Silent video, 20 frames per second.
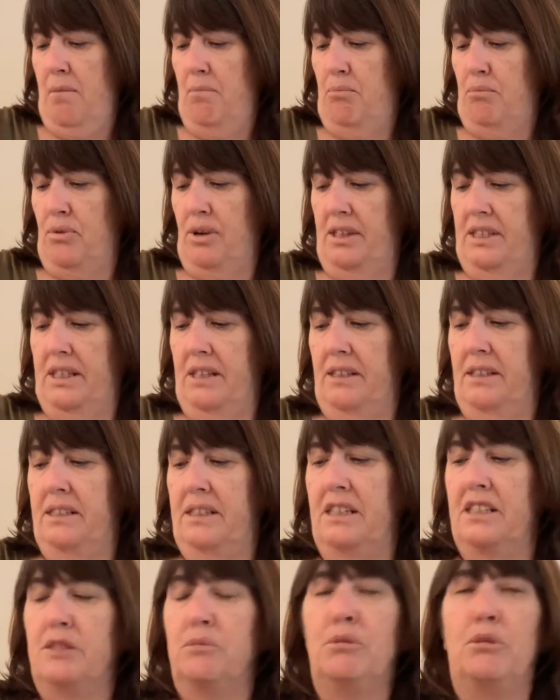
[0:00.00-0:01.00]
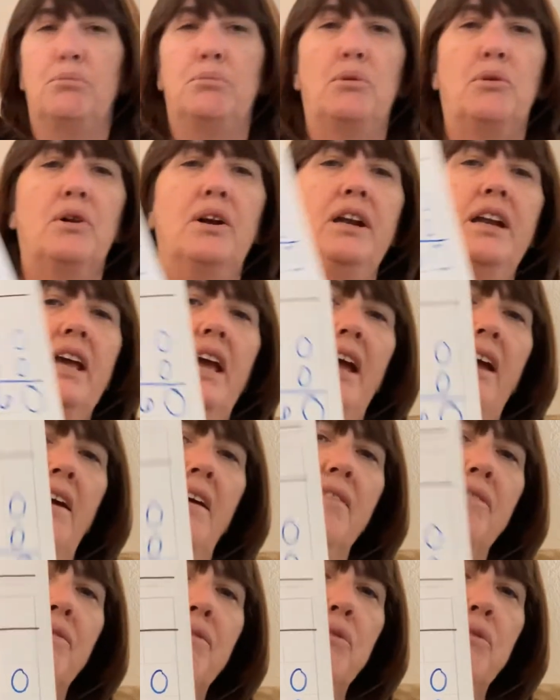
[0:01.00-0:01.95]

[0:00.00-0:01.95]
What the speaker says: Bring down the decimal point, and